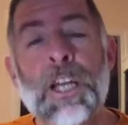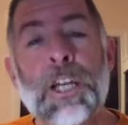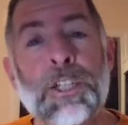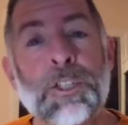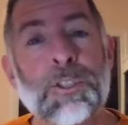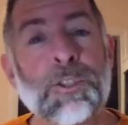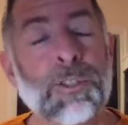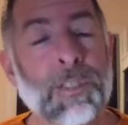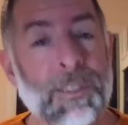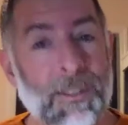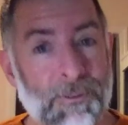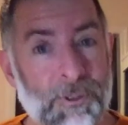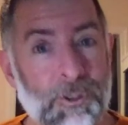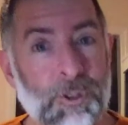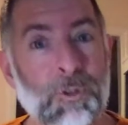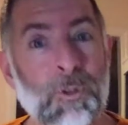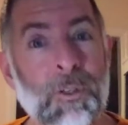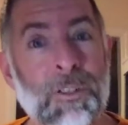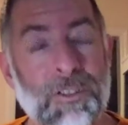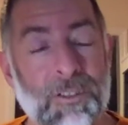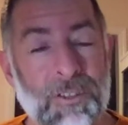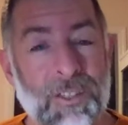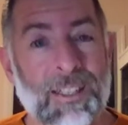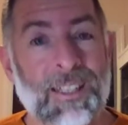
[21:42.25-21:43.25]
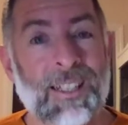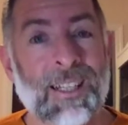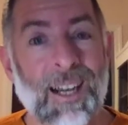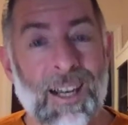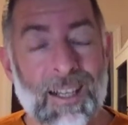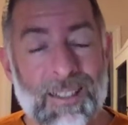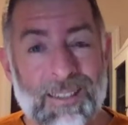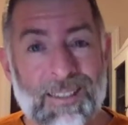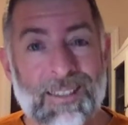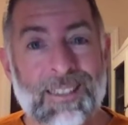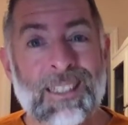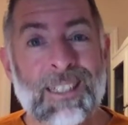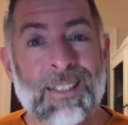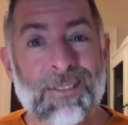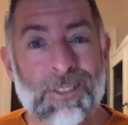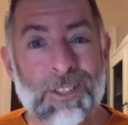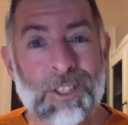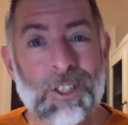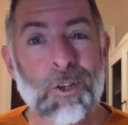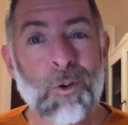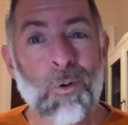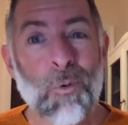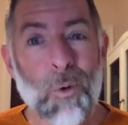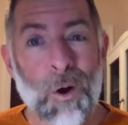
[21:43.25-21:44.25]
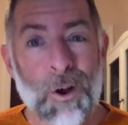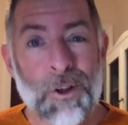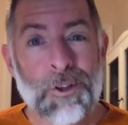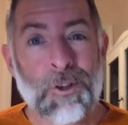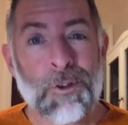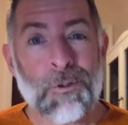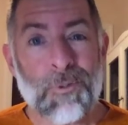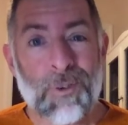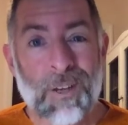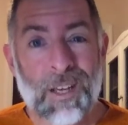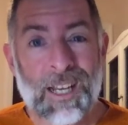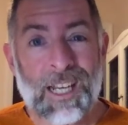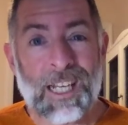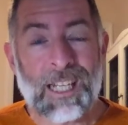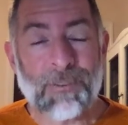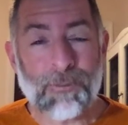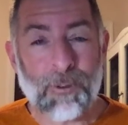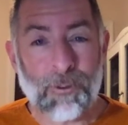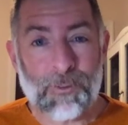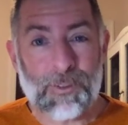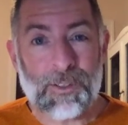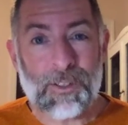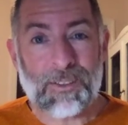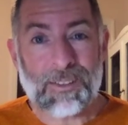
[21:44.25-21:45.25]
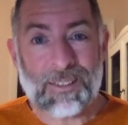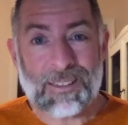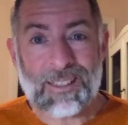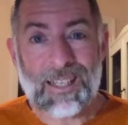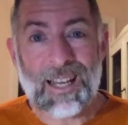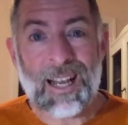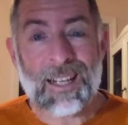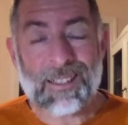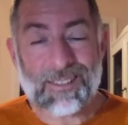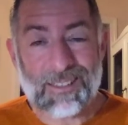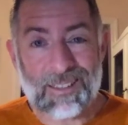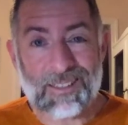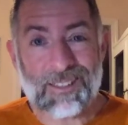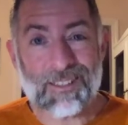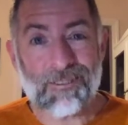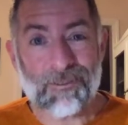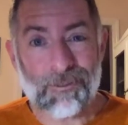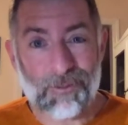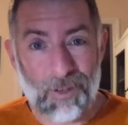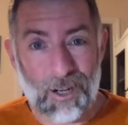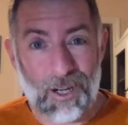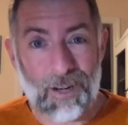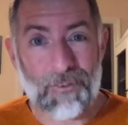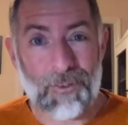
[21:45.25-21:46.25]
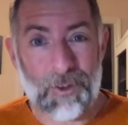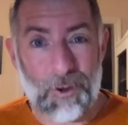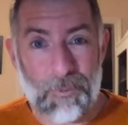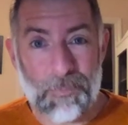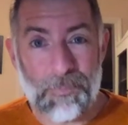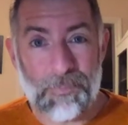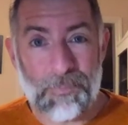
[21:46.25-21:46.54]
You just have to trust that God is giving you what you need to fulfill the task that's in front of you,